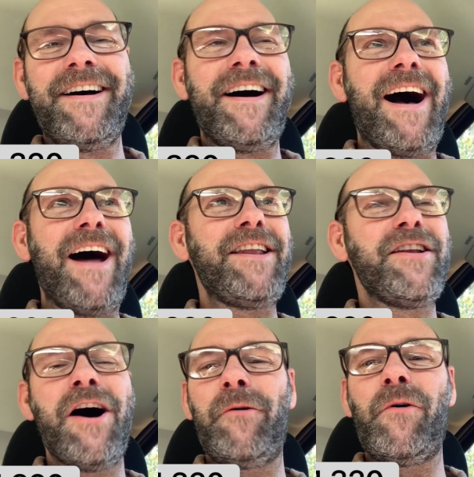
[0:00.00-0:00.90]
I did
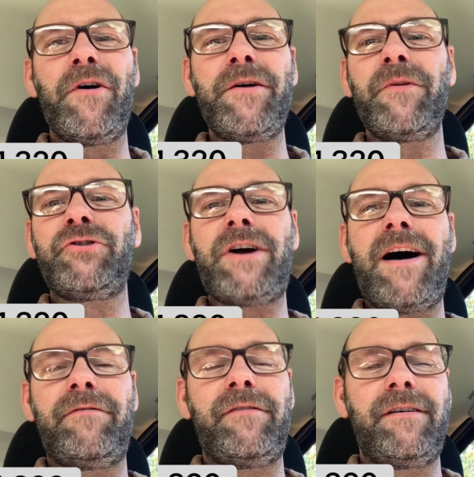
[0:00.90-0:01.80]
not want him to
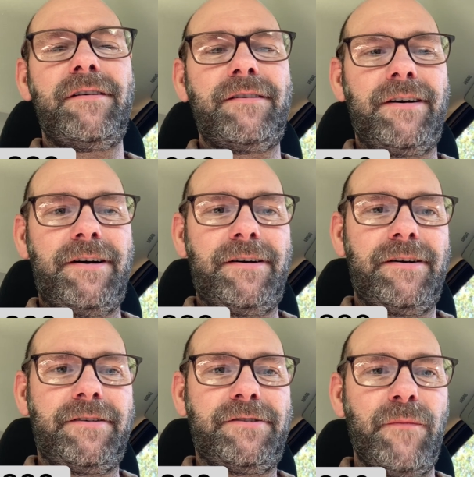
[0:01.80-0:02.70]
drive
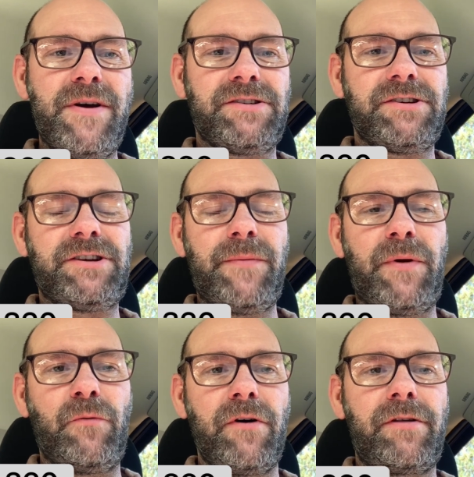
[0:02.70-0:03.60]
to
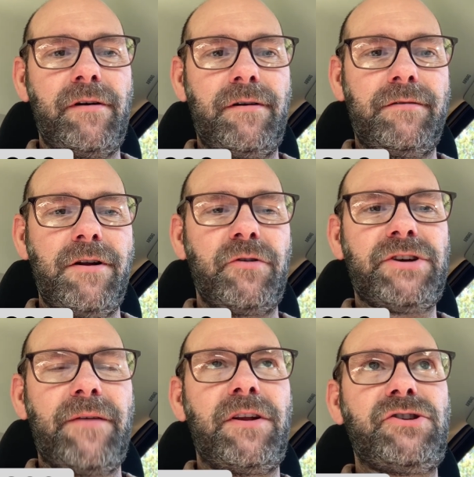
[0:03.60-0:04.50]
Mississippi with no
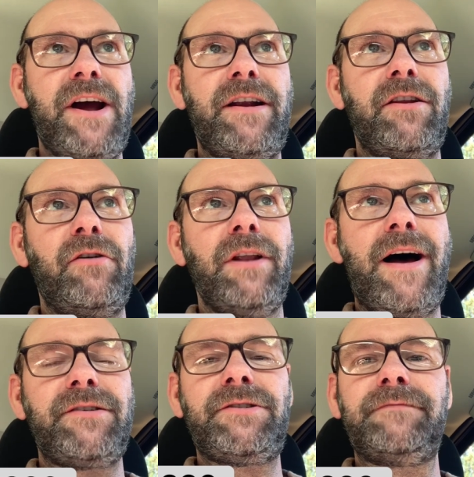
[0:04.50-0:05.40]
safety chain and no
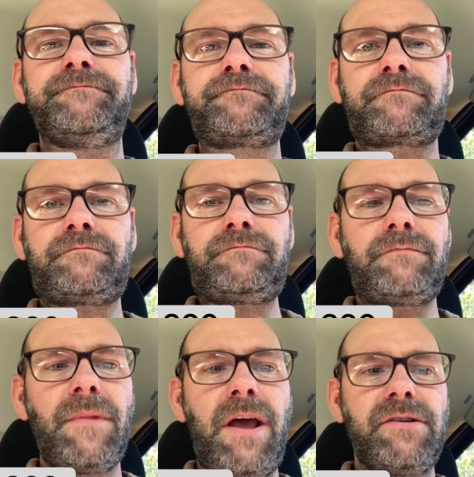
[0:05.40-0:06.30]
lights.
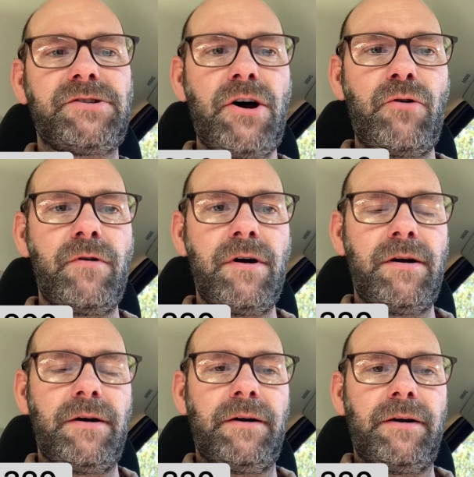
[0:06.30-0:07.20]
And so
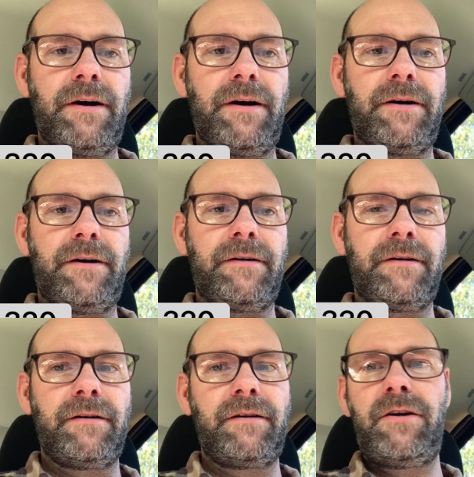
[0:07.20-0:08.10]

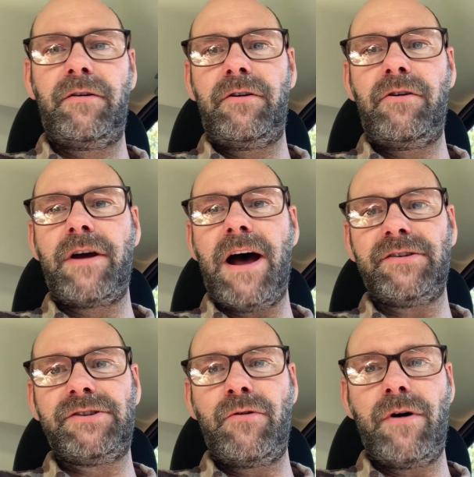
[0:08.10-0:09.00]
you
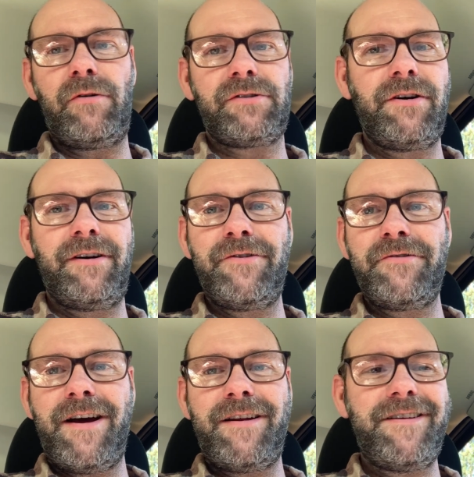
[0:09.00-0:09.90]
guys knew I was going to do
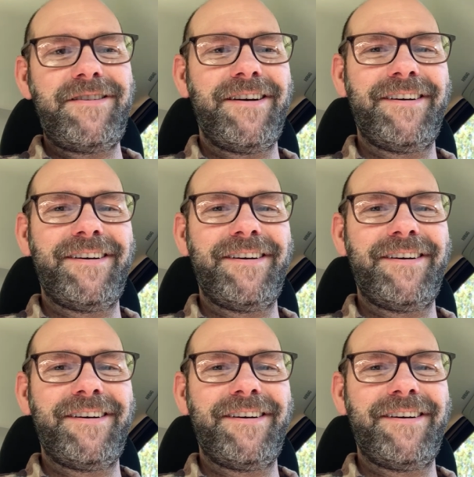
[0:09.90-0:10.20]
that, didn't you?